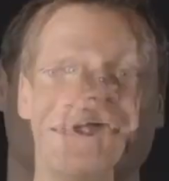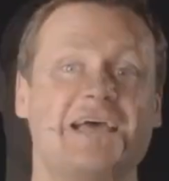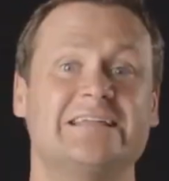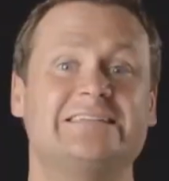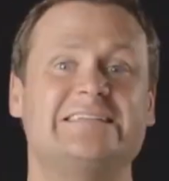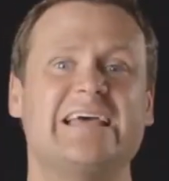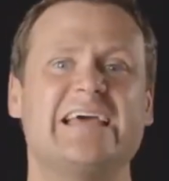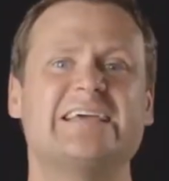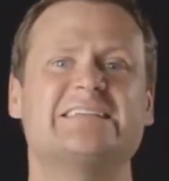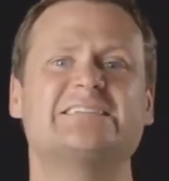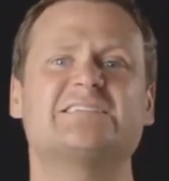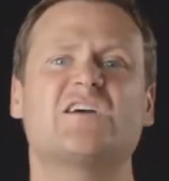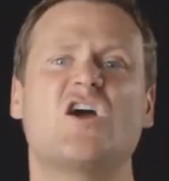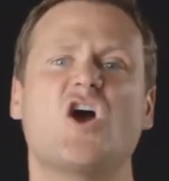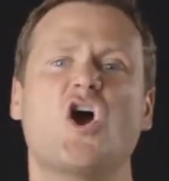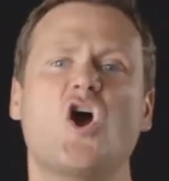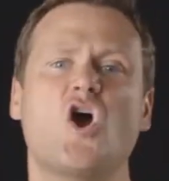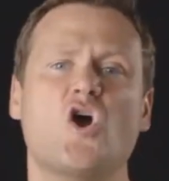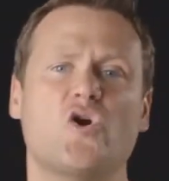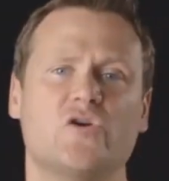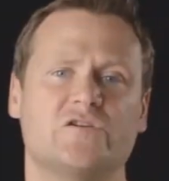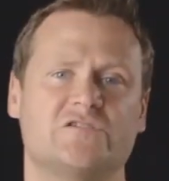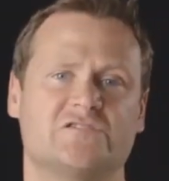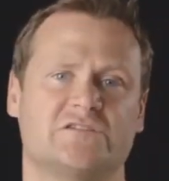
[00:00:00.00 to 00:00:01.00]
It takes
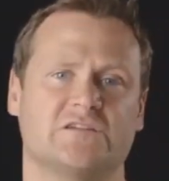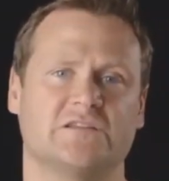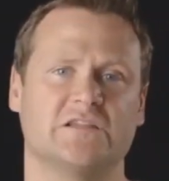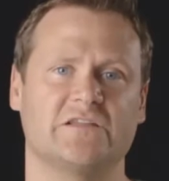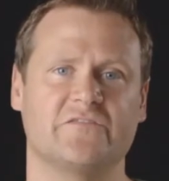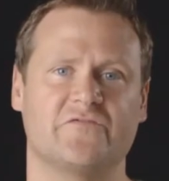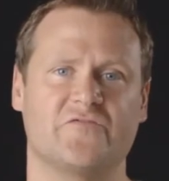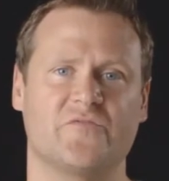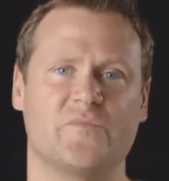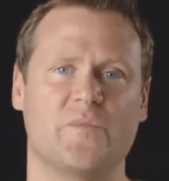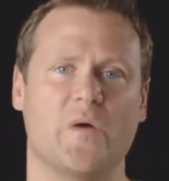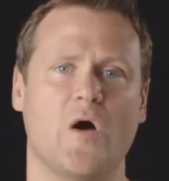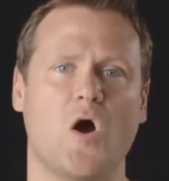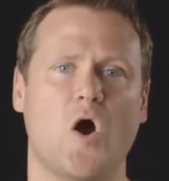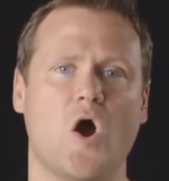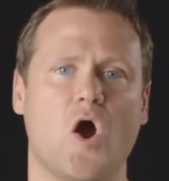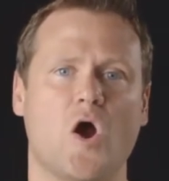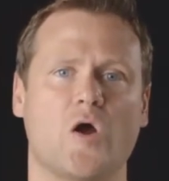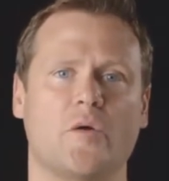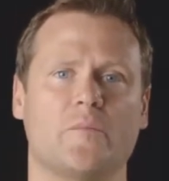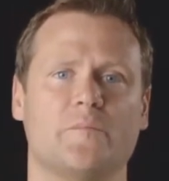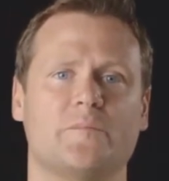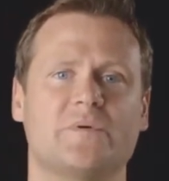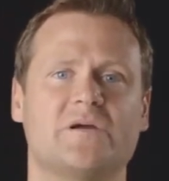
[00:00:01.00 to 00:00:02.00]
courage to live from the
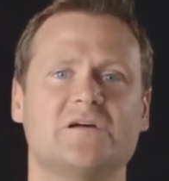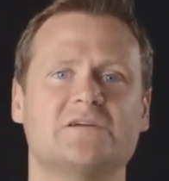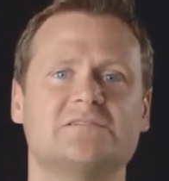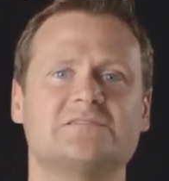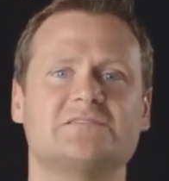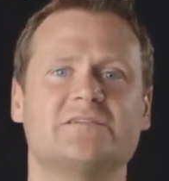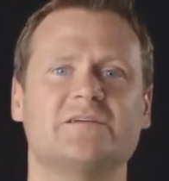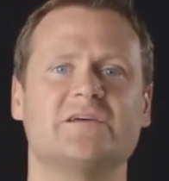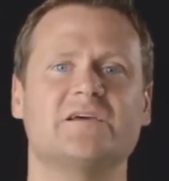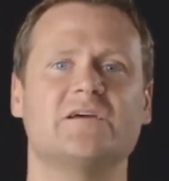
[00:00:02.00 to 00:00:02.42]
heart because